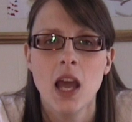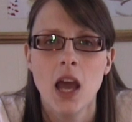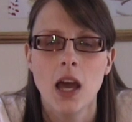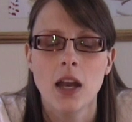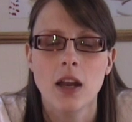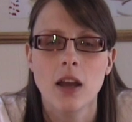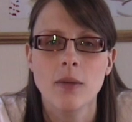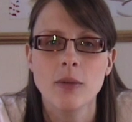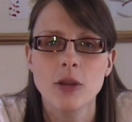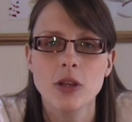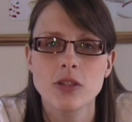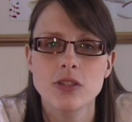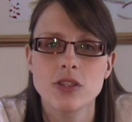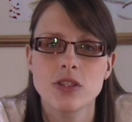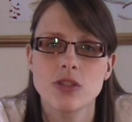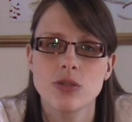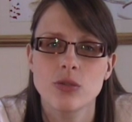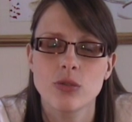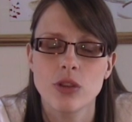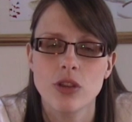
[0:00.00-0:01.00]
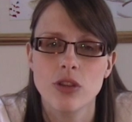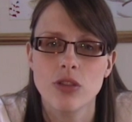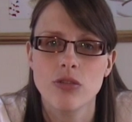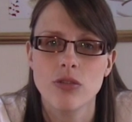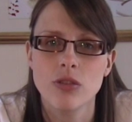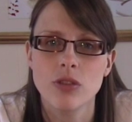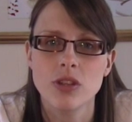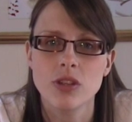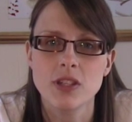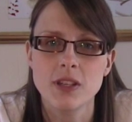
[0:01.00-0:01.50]
and I'm going to talk you
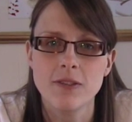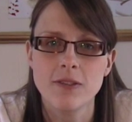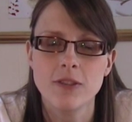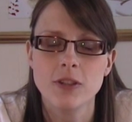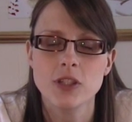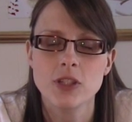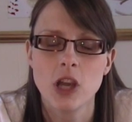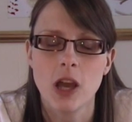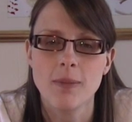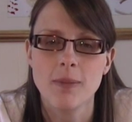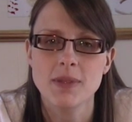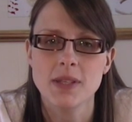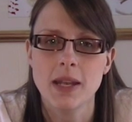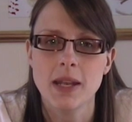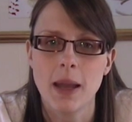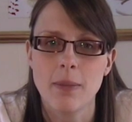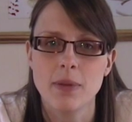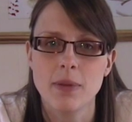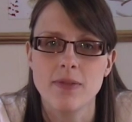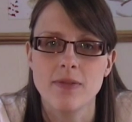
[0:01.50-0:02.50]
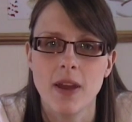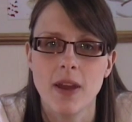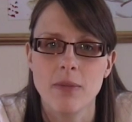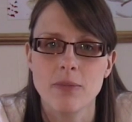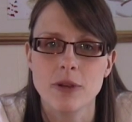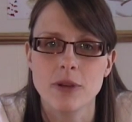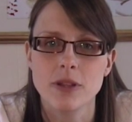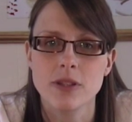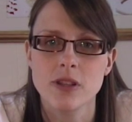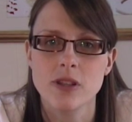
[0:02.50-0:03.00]
through the different types of nappy
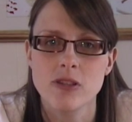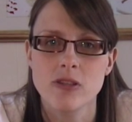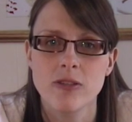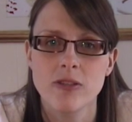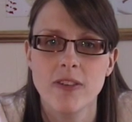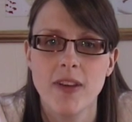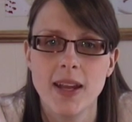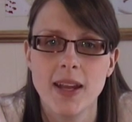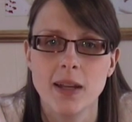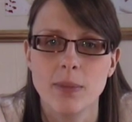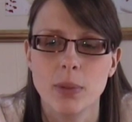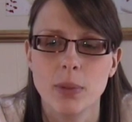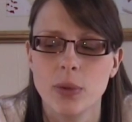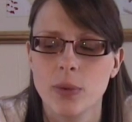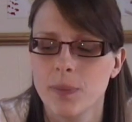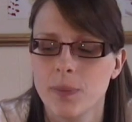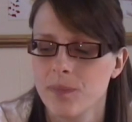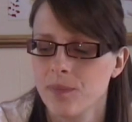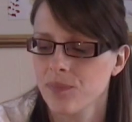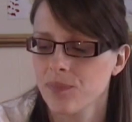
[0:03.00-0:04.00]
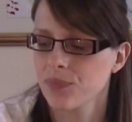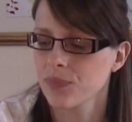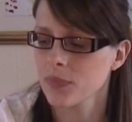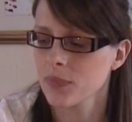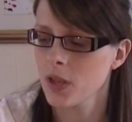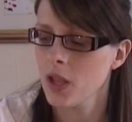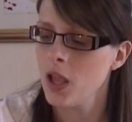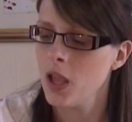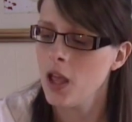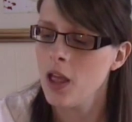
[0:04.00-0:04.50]
fabrics that are available.
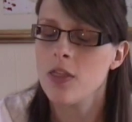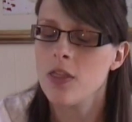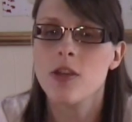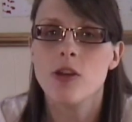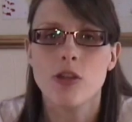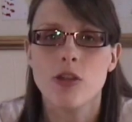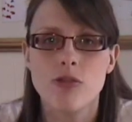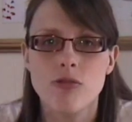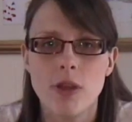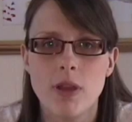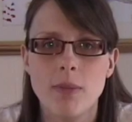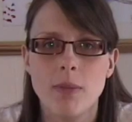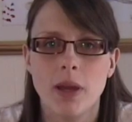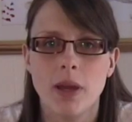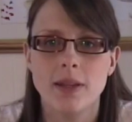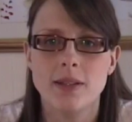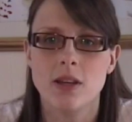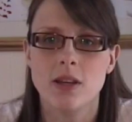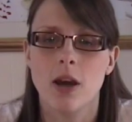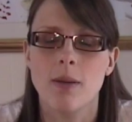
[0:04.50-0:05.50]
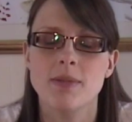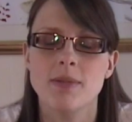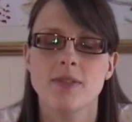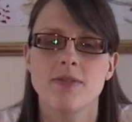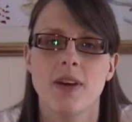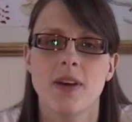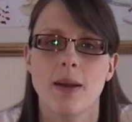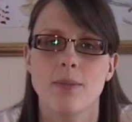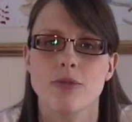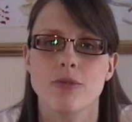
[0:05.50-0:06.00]
There are three main types of
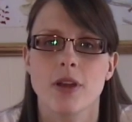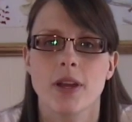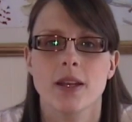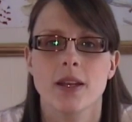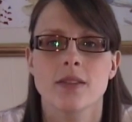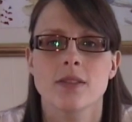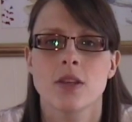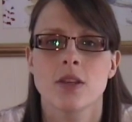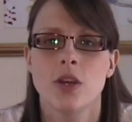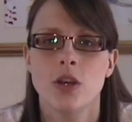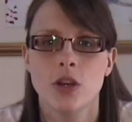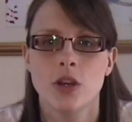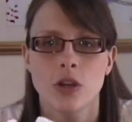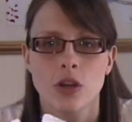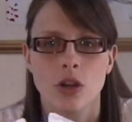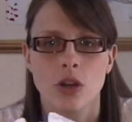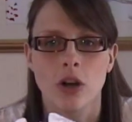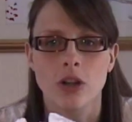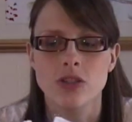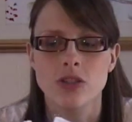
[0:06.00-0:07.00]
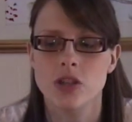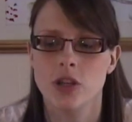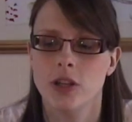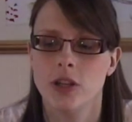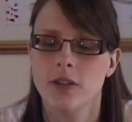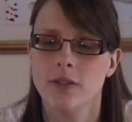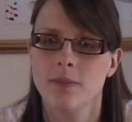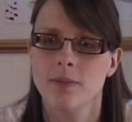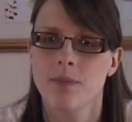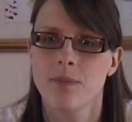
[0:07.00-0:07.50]
fabrics:
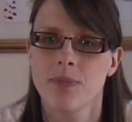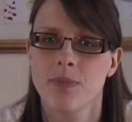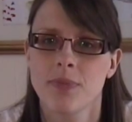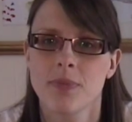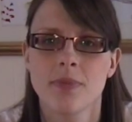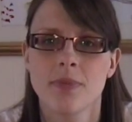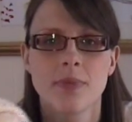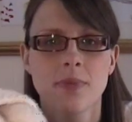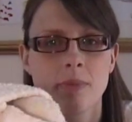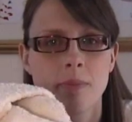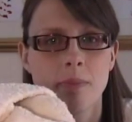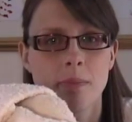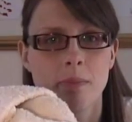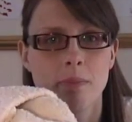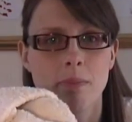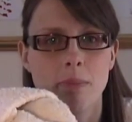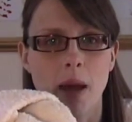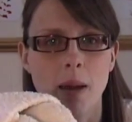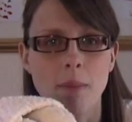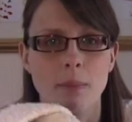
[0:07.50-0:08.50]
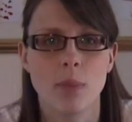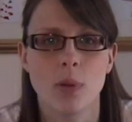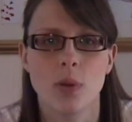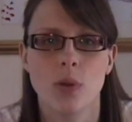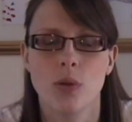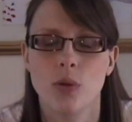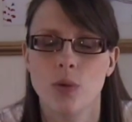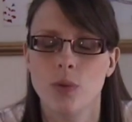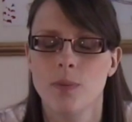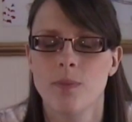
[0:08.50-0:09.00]
cotton,
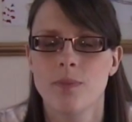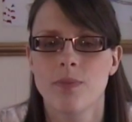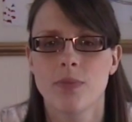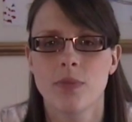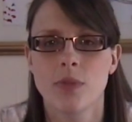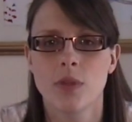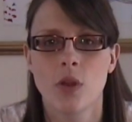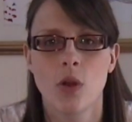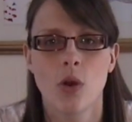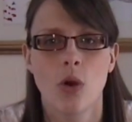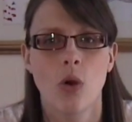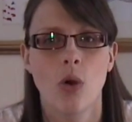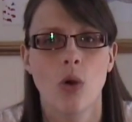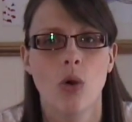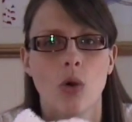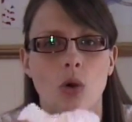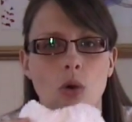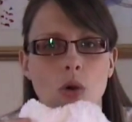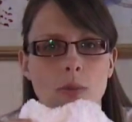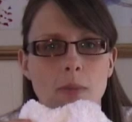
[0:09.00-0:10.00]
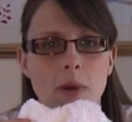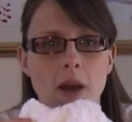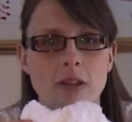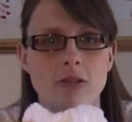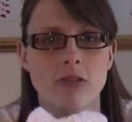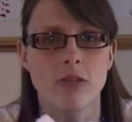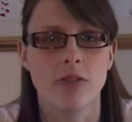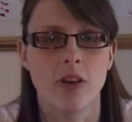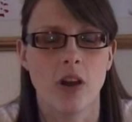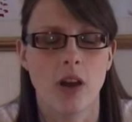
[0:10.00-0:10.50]
bamboo or
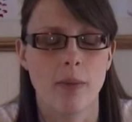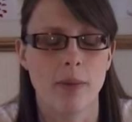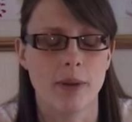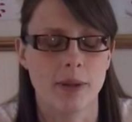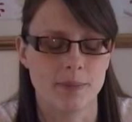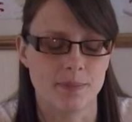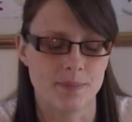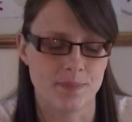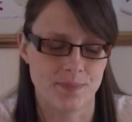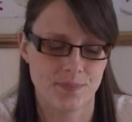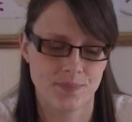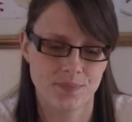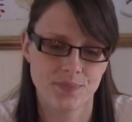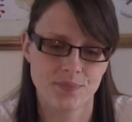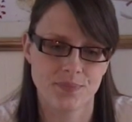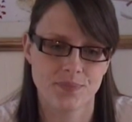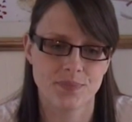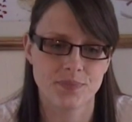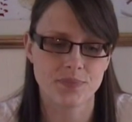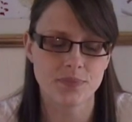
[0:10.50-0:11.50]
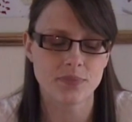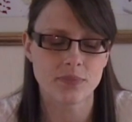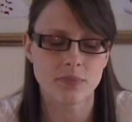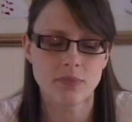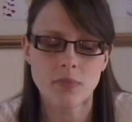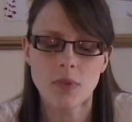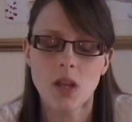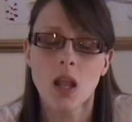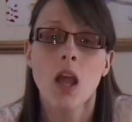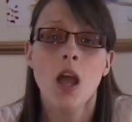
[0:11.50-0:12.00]
microfiber.
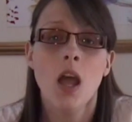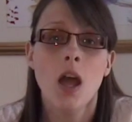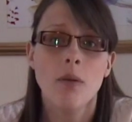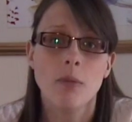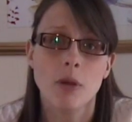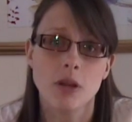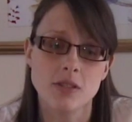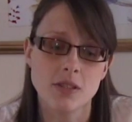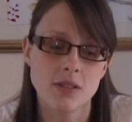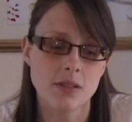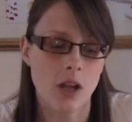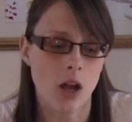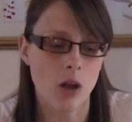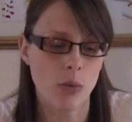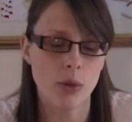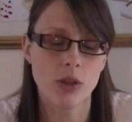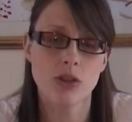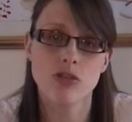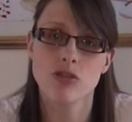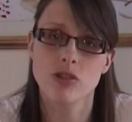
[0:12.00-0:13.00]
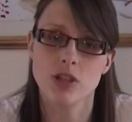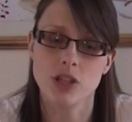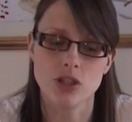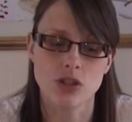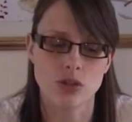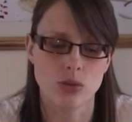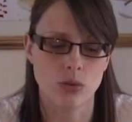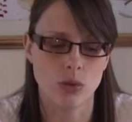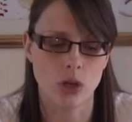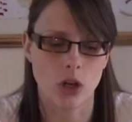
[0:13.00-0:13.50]
I'm going to start with
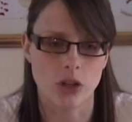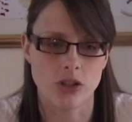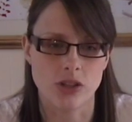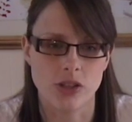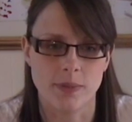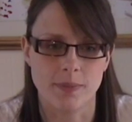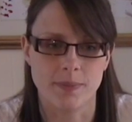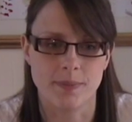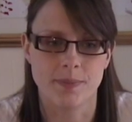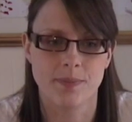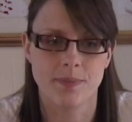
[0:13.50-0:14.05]
traditional cotton.